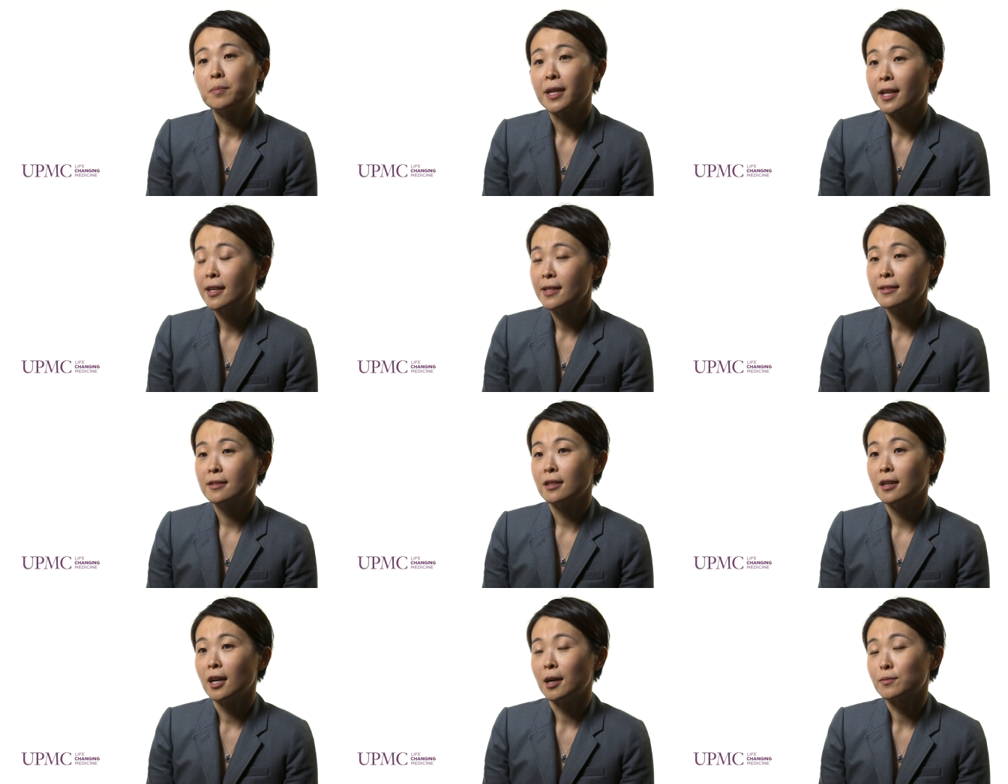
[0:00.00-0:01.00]
but it is
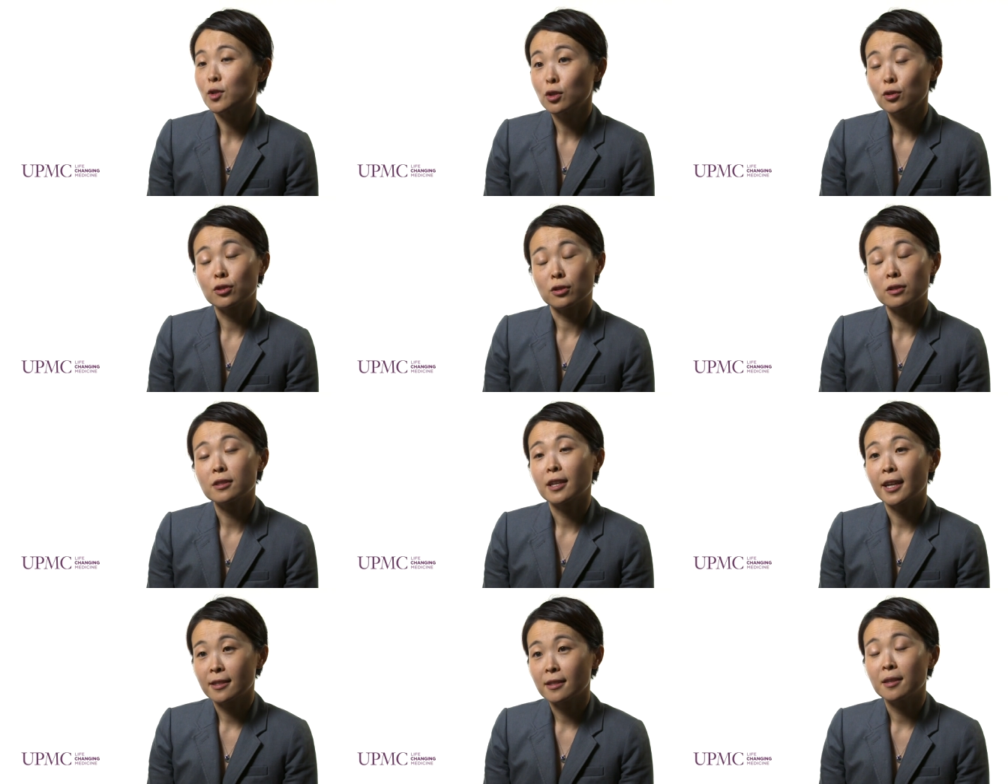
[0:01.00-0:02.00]
crucial to
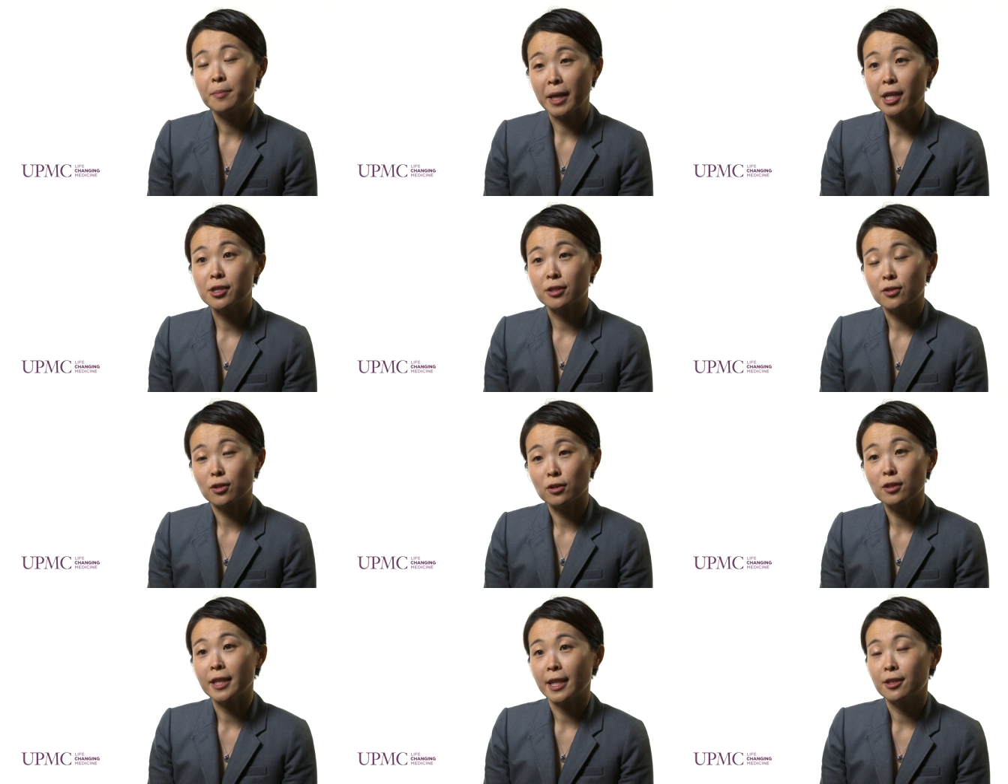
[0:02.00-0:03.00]
get to the patients
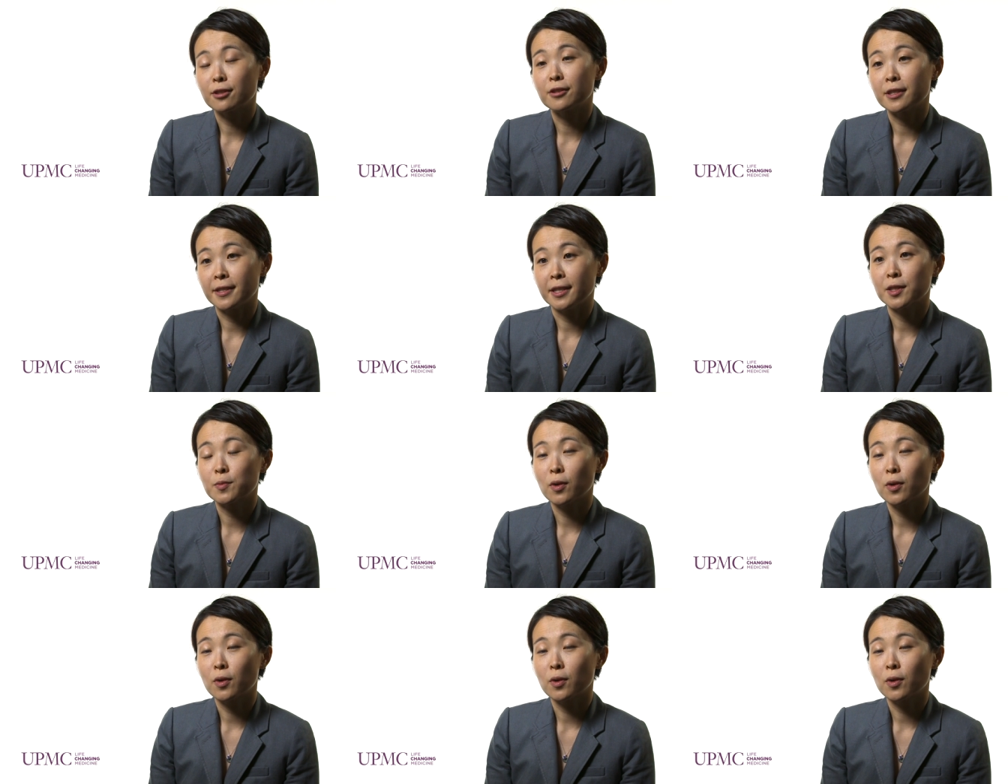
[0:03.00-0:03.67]
early in disease